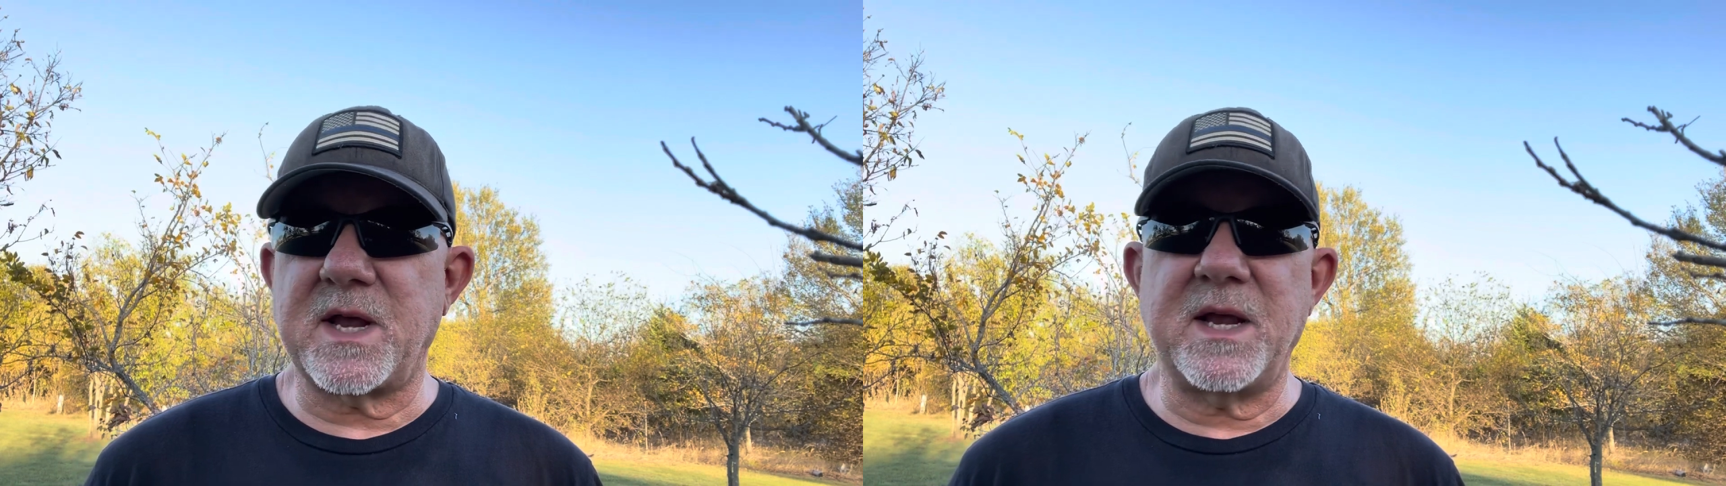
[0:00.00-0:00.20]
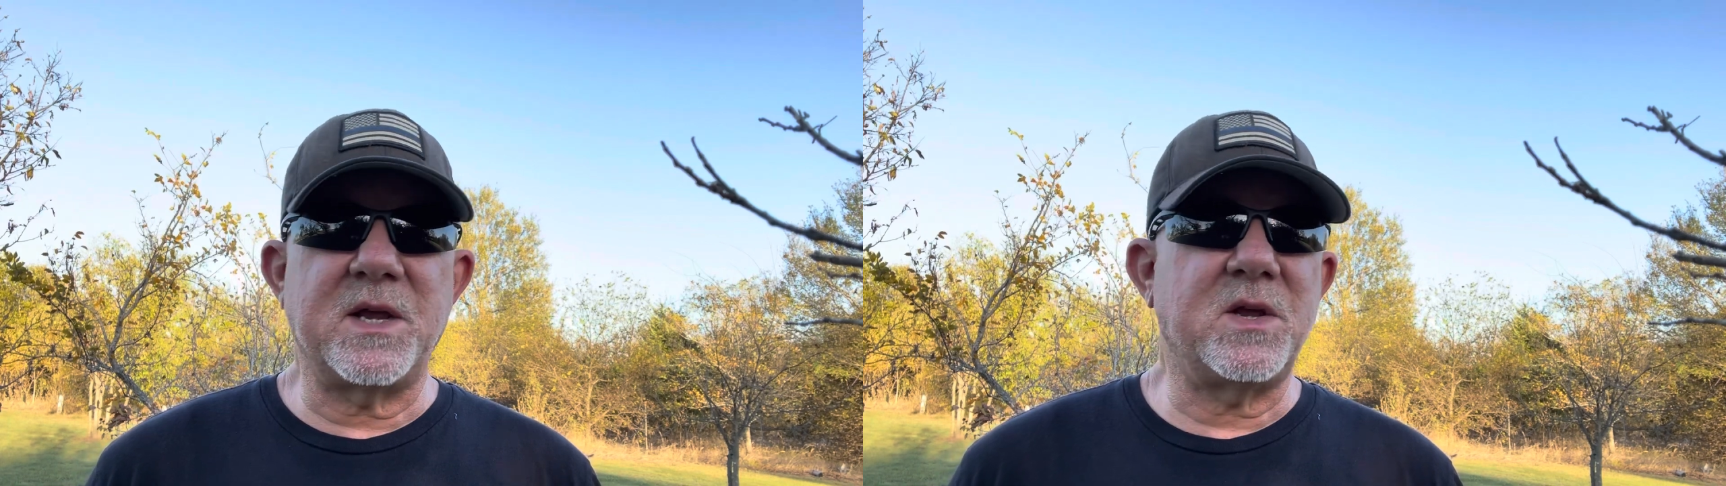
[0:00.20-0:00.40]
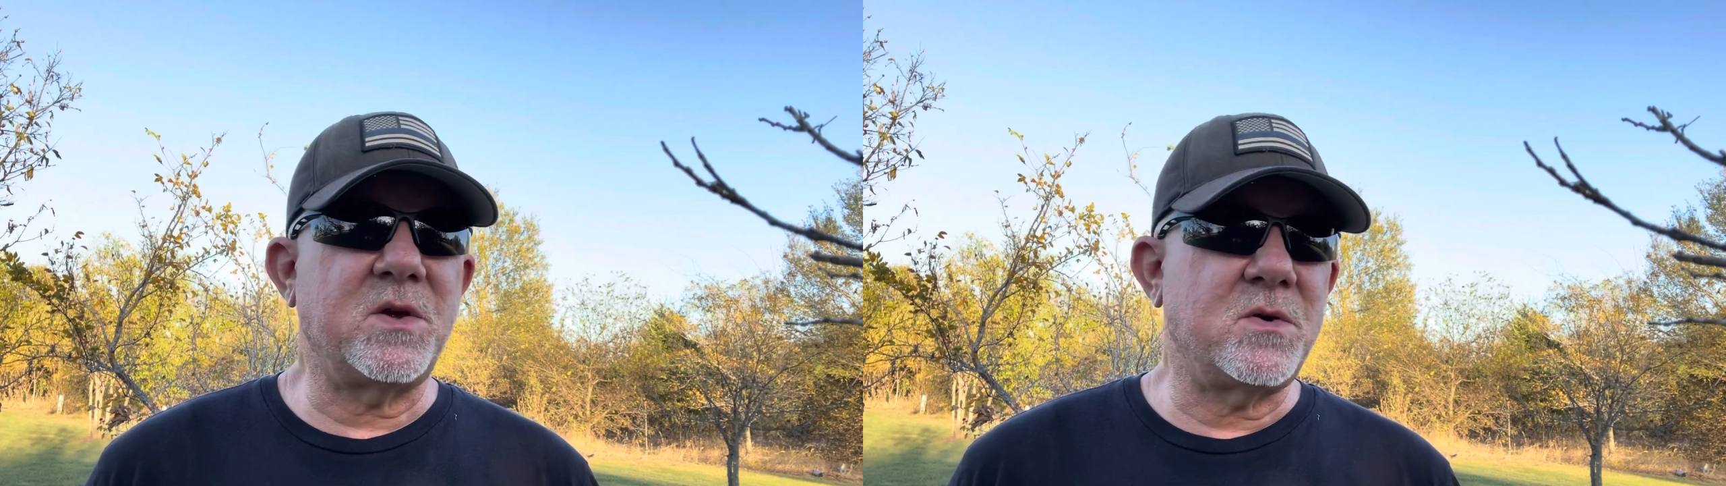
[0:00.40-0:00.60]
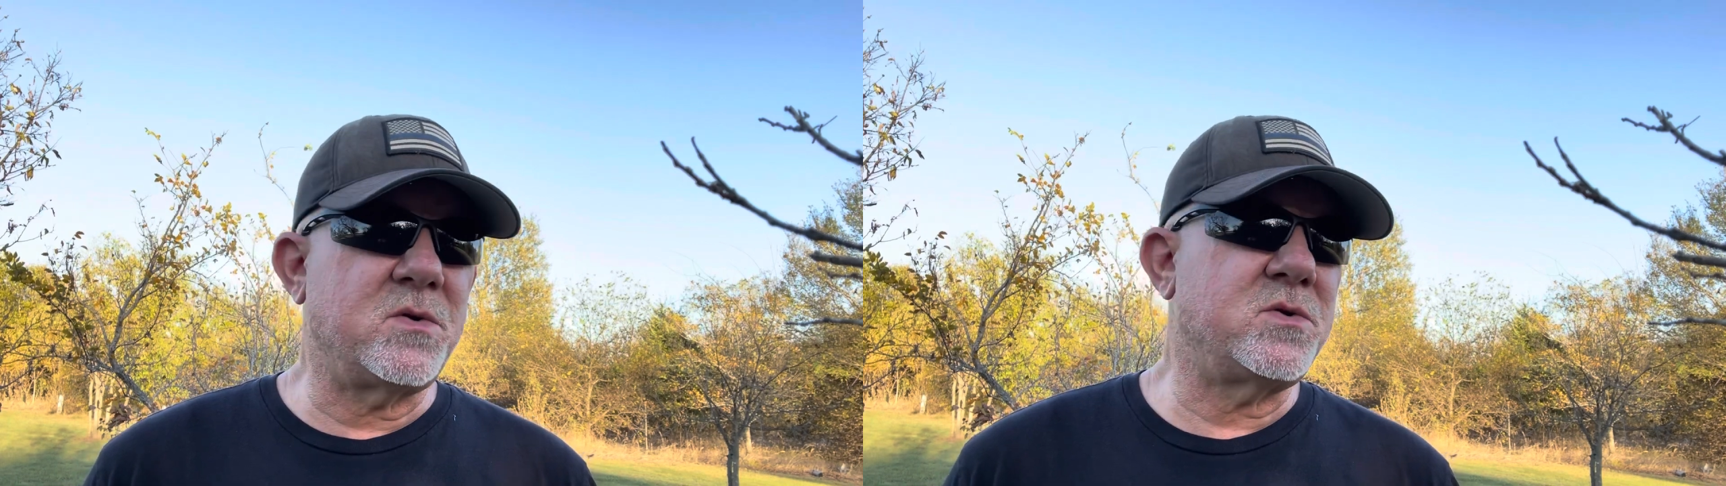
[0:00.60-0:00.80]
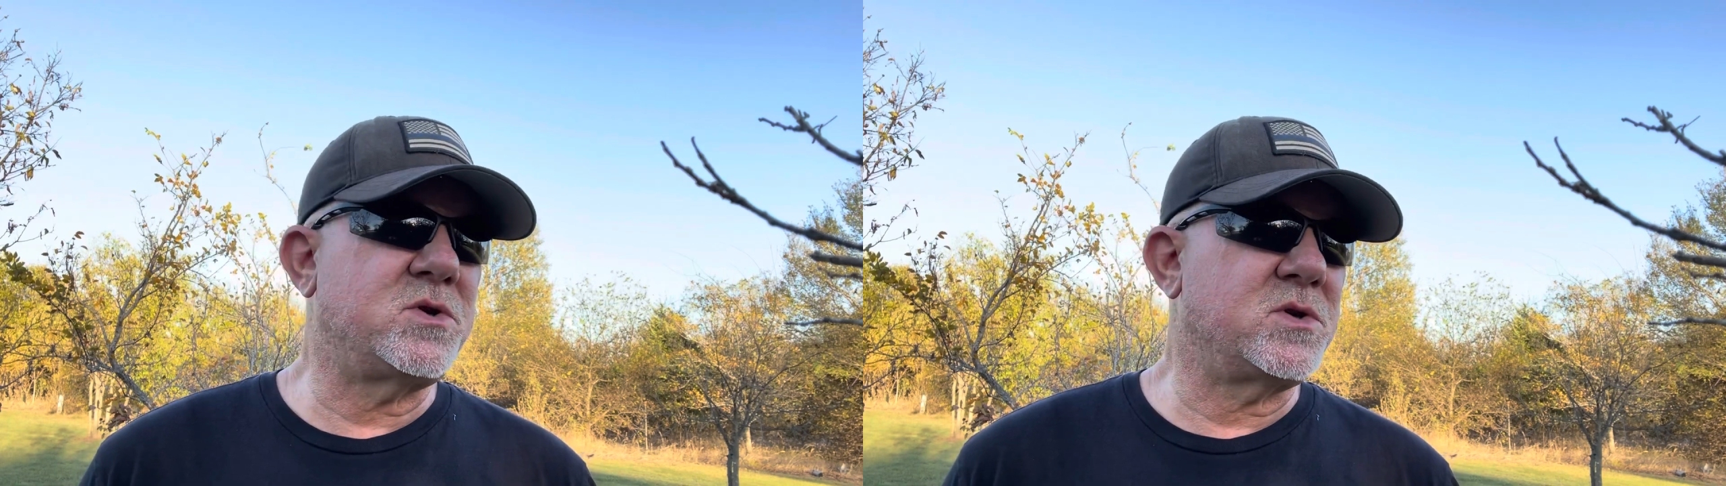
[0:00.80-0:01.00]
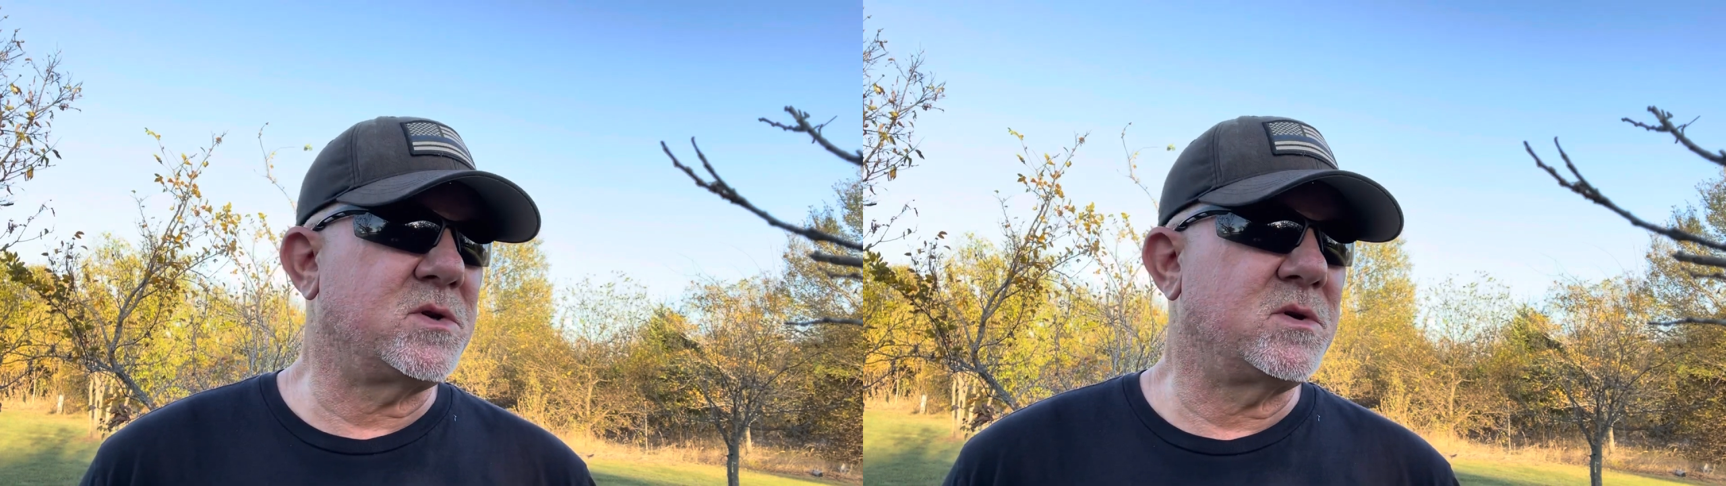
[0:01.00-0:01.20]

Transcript: a huge